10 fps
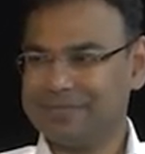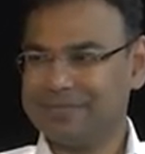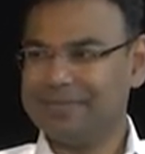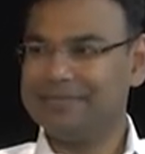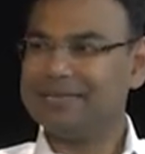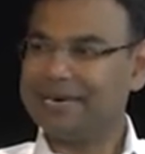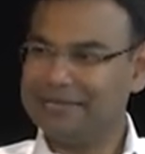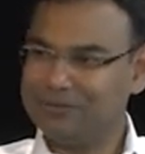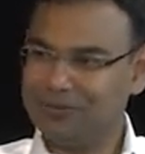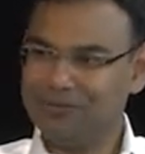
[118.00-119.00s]
It's a
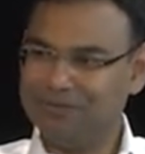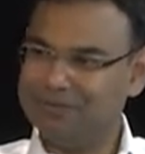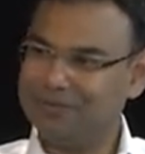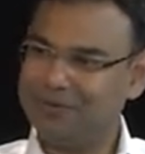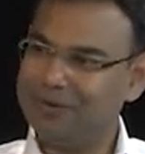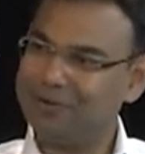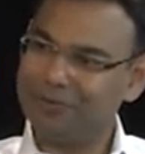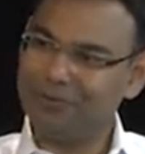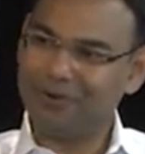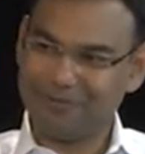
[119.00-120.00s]
rhizome or a
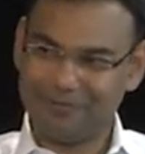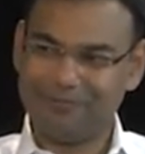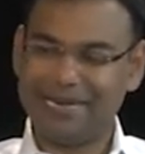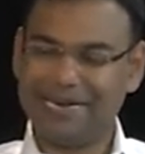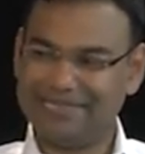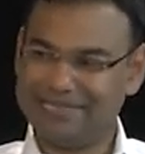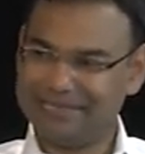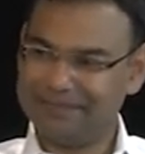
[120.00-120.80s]
root of a plant.